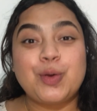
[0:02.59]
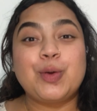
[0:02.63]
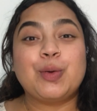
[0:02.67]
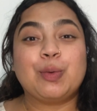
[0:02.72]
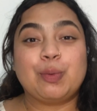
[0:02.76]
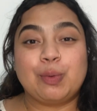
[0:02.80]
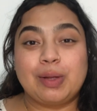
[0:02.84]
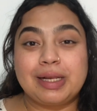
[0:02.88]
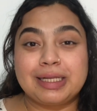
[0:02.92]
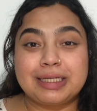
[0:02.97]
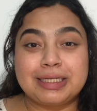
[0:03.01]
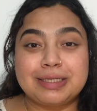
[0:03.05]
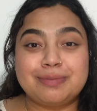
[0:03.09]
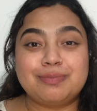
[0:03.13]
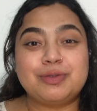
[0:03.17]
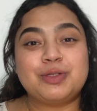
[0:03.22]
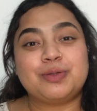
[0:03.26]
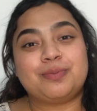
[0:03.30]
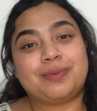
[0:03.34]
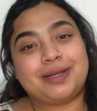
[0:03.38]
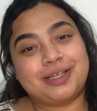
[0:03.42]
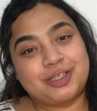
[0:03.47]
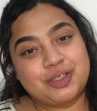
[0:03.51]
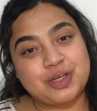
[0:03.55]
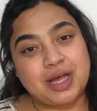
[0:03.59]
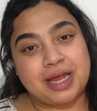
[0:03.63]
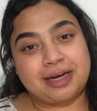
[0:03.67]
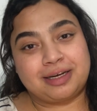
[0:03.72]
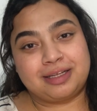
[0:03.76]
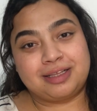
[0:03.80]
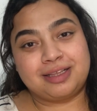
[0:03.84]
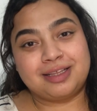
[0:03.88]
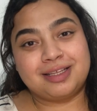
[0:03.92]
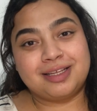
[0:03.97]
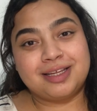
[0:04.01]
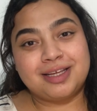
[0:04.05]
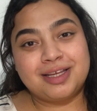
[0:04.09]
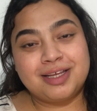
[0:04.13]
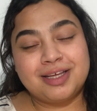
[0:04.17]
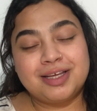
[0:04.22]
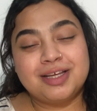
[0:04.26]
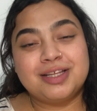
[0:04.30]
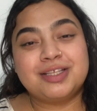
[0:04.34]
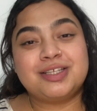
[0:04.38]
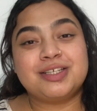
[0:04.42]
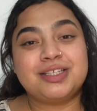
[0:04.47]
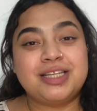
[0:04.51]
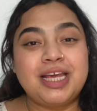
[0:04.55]
Welcome to my channel.
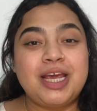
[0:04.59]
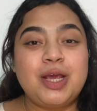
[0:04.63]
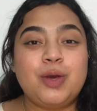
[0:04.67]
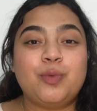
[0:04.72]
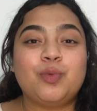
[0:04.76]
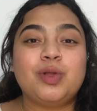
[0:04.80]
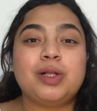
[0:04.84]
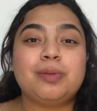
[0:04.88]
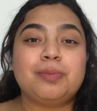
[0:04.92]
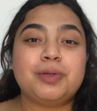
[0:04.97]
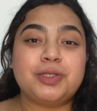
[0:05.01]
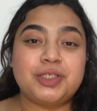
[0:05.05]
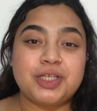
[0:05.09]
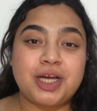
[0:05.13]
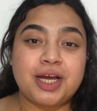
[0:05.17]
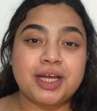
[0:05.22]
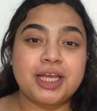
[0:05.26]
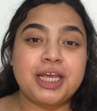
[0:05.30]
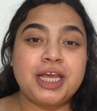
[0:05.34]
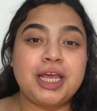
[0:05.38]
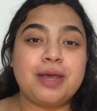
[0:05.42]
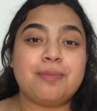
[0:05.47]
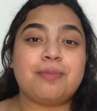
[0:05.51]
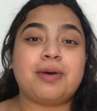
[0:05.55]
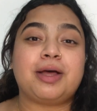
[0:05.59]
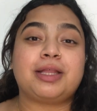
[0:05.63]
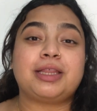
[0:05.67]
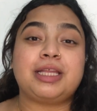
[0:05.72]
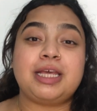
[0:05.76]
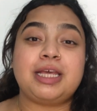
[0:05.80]
Today we'll be talking about